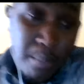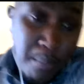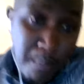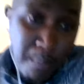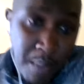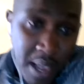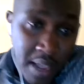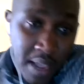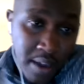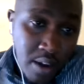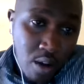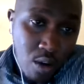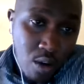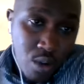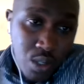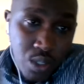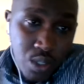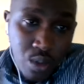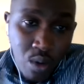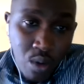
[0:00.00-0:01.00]
men
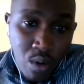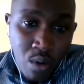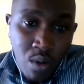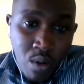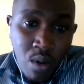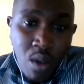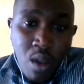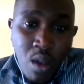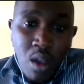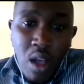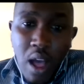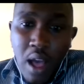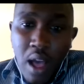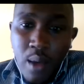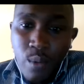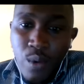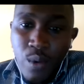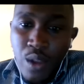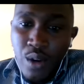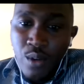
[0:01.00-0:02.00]
also, uh,
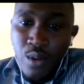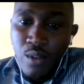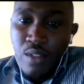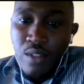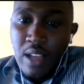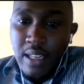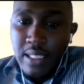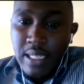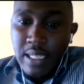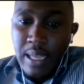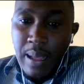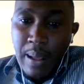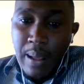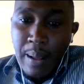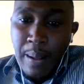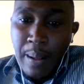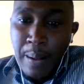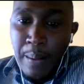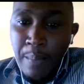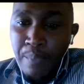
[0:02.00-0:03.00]
we know that
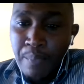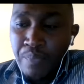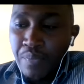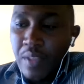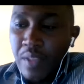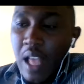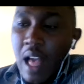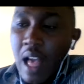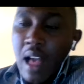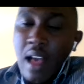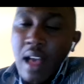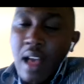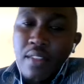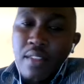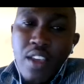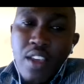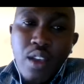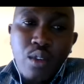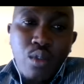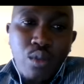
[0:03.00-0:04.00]
uh, uh,
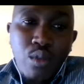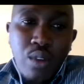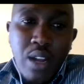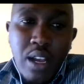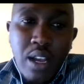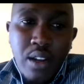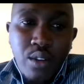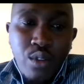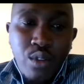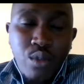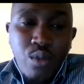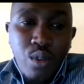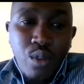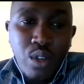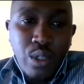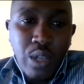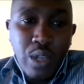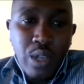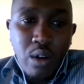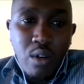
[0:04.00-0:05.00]
they could uh, do
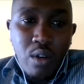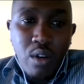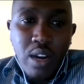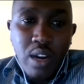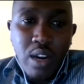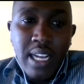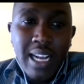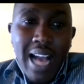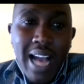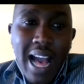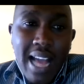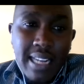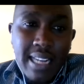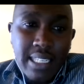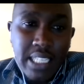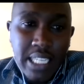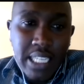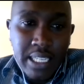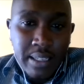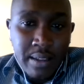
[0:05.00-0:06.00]
what we are calling
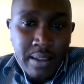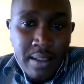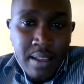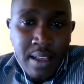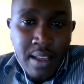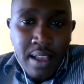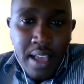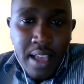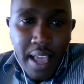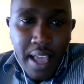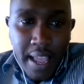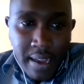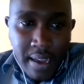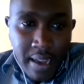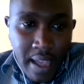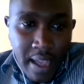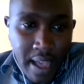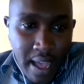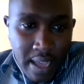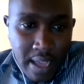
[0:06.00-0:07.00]
hunting. And
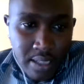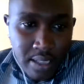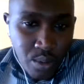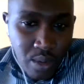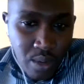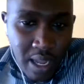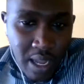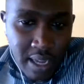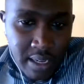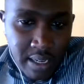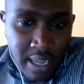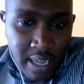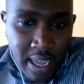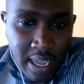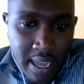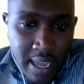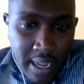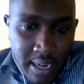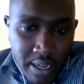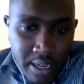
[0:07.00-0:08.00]
as you can
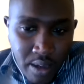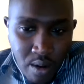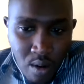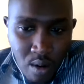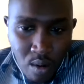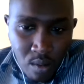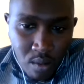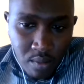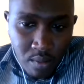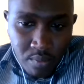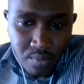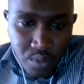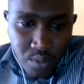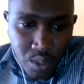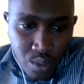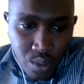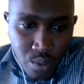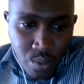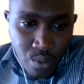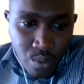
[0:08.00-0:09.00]
recall,
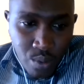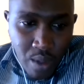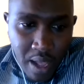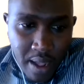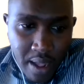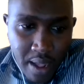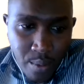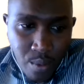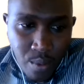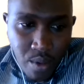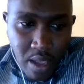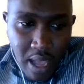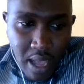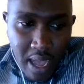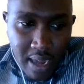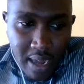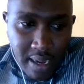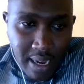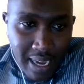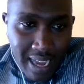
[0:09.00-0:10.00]
so we
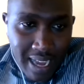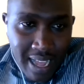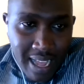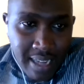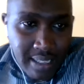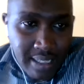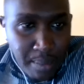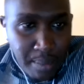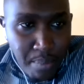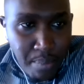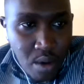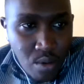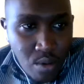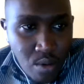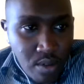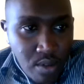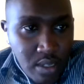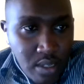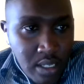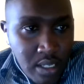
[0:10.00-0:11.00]
had learned
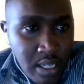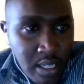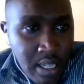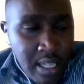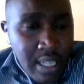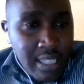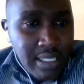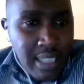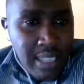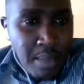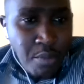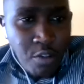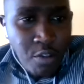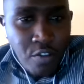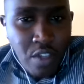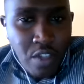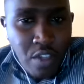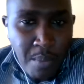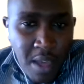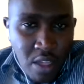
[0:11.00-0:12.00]
about some of
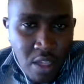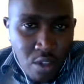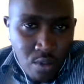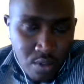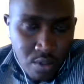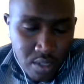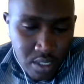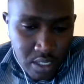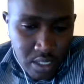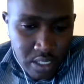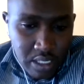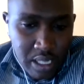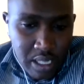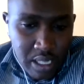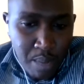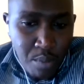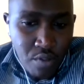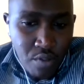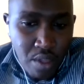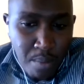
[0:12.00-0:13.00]
the methods,
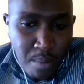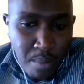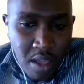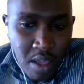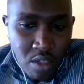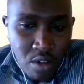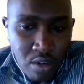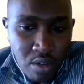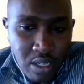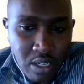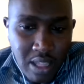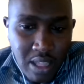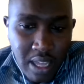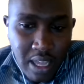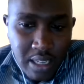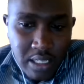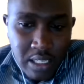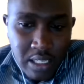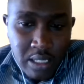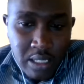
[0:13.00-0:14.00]
some of the method
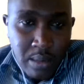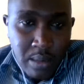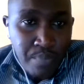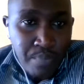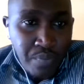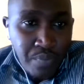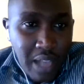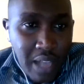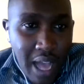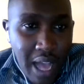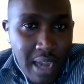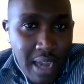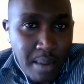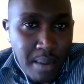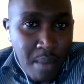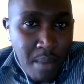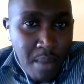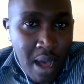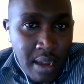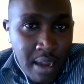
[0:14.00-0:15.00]
that a
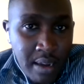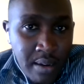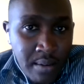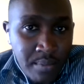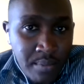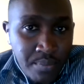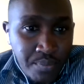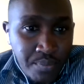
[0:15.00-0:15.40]
man